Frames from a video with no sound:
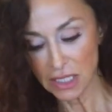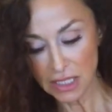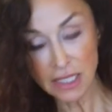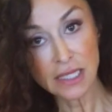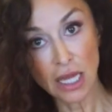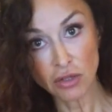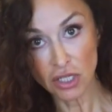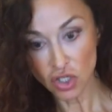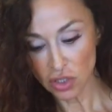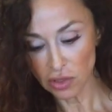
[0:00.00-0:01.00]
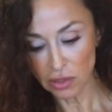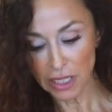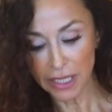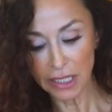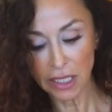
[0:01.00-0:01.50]
This is how they should look
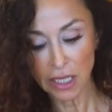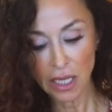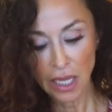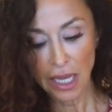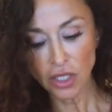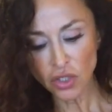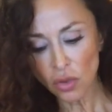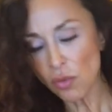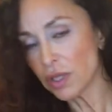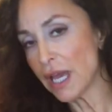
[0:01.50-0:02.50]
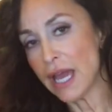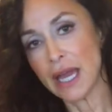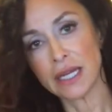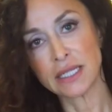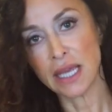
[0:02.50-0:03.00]
like. And you don't want to
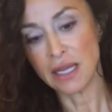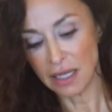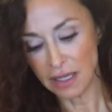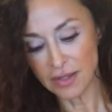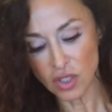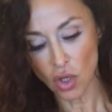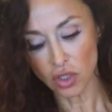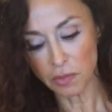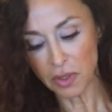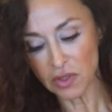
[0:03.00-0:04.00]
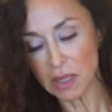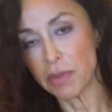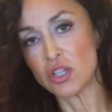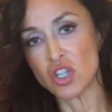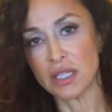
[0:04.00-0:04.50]
add any salt because the
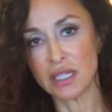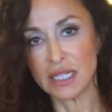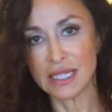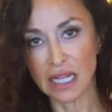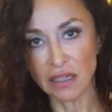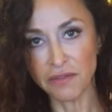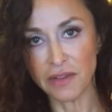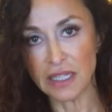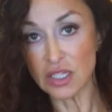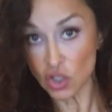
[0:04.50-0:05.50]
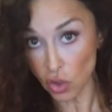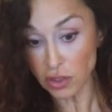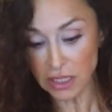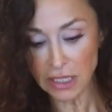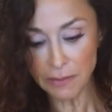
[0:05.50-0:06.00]
pancetta in itself is
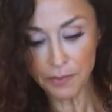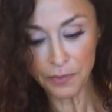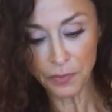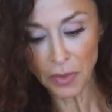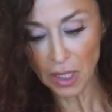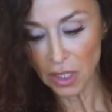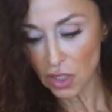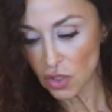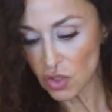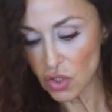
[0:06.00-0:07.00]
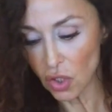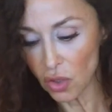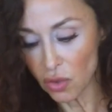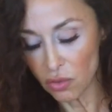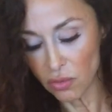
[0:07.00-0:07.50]
salty.
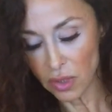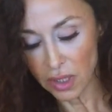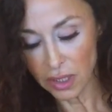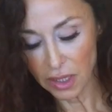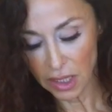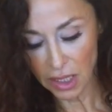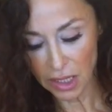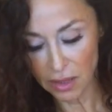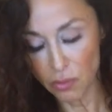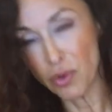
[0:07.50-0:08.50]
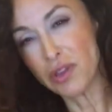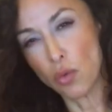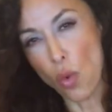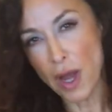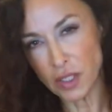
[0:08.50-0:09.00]
So with the
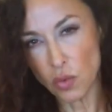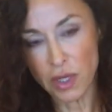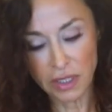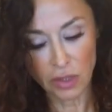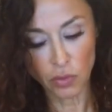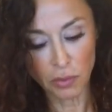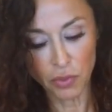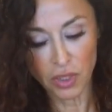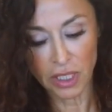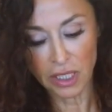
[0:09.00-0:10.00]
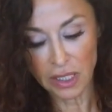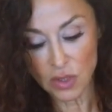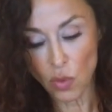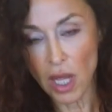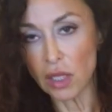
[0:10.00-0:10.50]
white wine that we'll put in
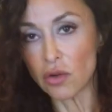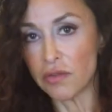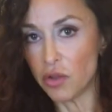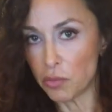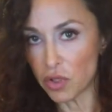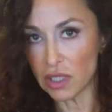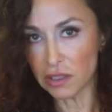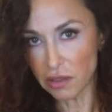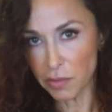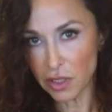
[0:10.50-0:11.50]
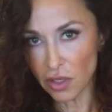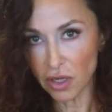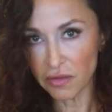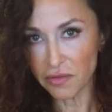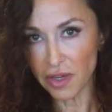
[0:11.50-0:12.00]
as well, or if you put a little bit
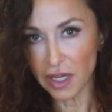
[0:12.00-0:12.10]
of